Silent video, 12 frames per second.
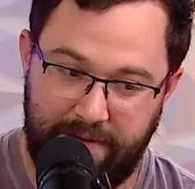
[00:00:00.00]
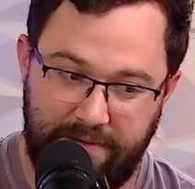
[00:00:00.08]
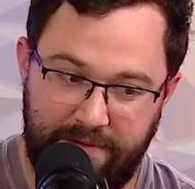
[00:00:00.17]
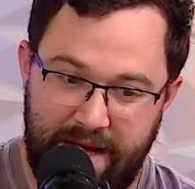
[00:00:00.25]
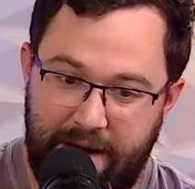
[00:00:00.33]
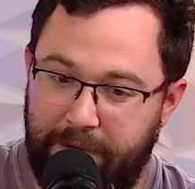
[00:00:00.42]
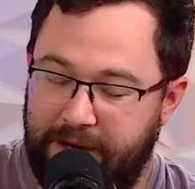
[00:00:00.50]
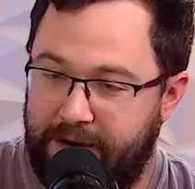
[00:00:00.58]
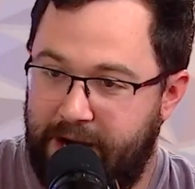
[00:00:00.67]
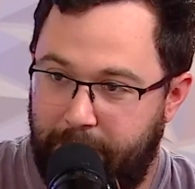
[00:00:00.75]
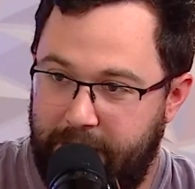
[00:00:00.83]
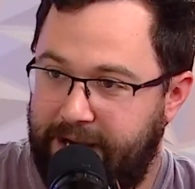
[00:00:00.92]
that way you're
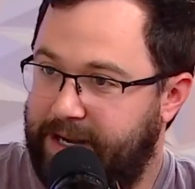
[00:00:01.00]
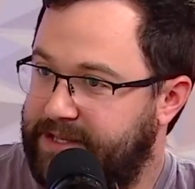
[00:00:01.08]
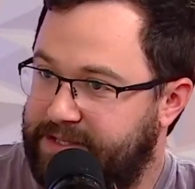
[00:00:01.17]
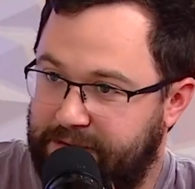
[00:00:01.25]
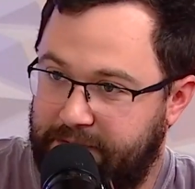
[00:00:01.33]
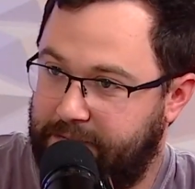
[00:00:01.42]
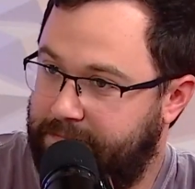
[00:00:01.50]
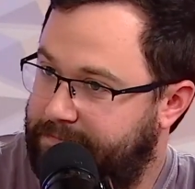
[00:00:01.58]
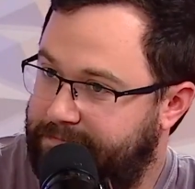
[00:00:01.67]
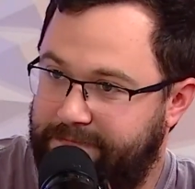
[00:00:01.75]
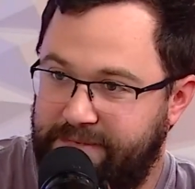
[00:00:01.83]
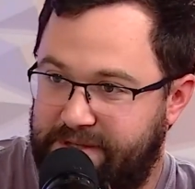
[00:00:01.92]
not waiting until
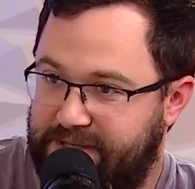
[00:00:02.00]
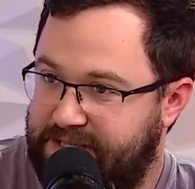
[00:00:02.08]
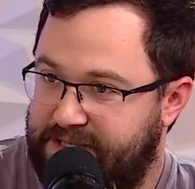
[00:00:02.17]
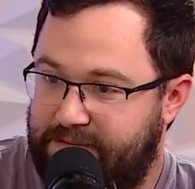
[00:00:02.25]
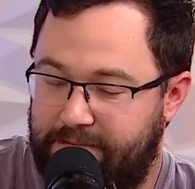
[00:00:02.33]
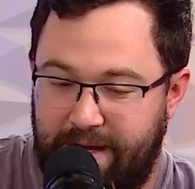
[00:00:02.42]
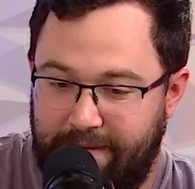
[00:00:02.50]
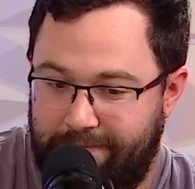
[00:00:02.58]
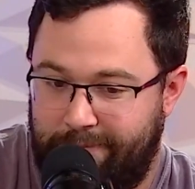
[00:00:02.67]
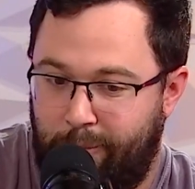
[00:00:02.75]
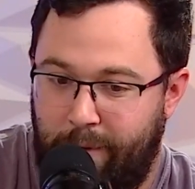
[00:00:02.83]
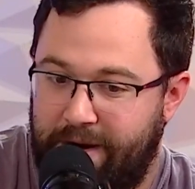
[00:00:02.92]
just like
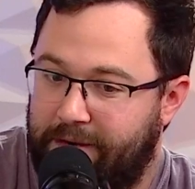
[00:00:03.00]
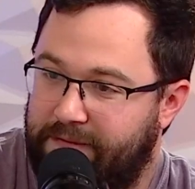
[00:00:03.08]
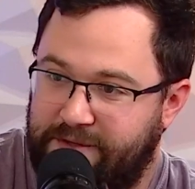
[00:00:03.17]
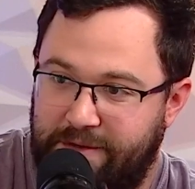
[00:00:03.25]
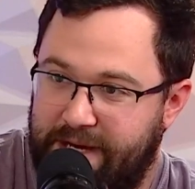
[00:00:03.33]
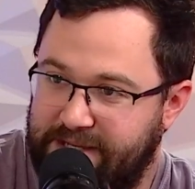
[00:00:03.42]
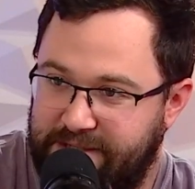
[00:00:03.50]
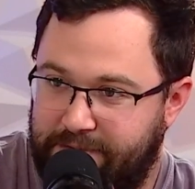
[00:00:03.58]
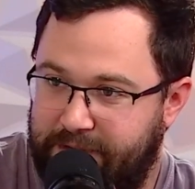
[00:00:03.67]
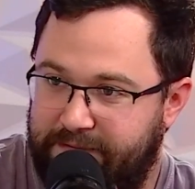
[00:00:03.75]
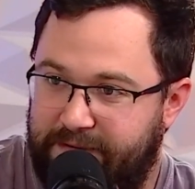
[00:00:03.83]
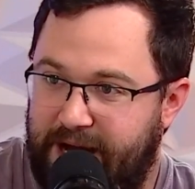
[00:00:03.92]
winter of
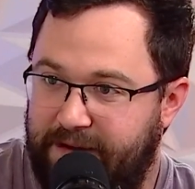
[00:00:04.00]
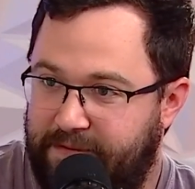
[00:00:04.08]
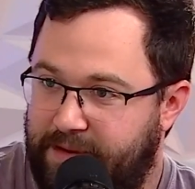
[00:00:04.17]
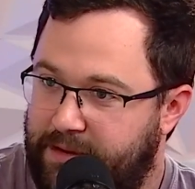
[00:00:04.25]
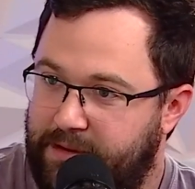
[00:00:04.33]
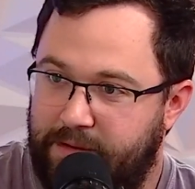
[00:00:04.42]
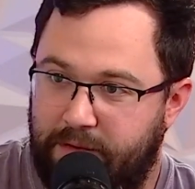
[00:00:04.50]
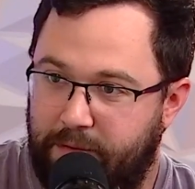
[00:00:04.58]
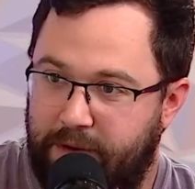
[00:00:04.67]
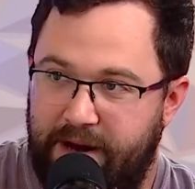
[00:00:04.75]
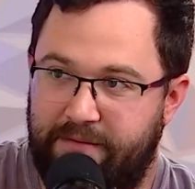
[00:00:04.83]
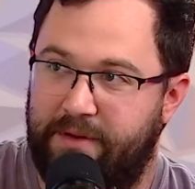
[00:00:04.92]
2025 or
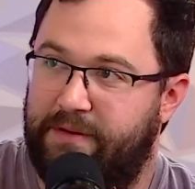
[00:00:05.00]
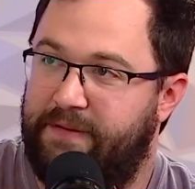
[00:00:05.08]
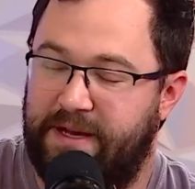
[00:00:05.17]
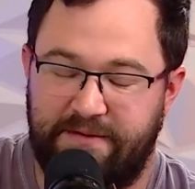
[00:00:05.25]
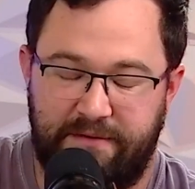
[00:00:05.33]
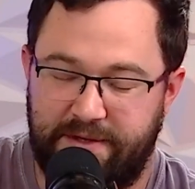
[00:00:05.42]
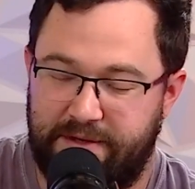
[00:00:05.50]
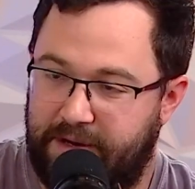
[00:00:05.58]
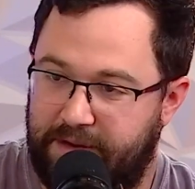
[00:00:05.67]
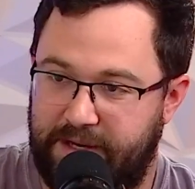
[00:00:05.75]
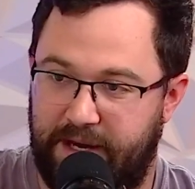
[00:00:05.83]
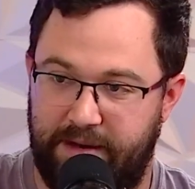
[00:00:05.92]
whenever the festivals are all
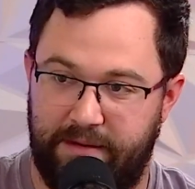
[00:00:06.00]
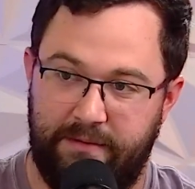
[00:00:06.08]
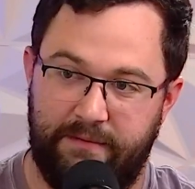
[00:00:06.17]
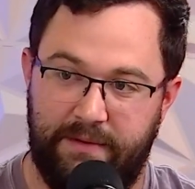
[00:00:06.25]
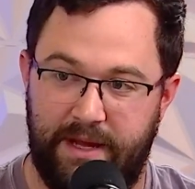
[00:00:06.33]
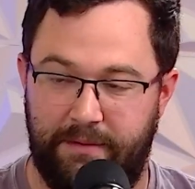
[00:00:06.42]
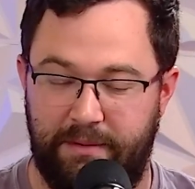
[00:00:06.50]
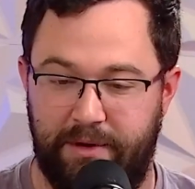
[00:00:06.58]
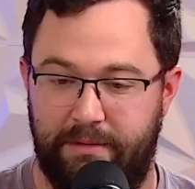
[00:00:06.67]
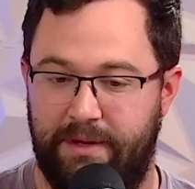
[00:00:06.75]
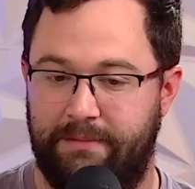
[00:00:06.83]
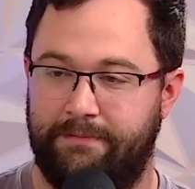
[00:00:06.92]
done that we put them in.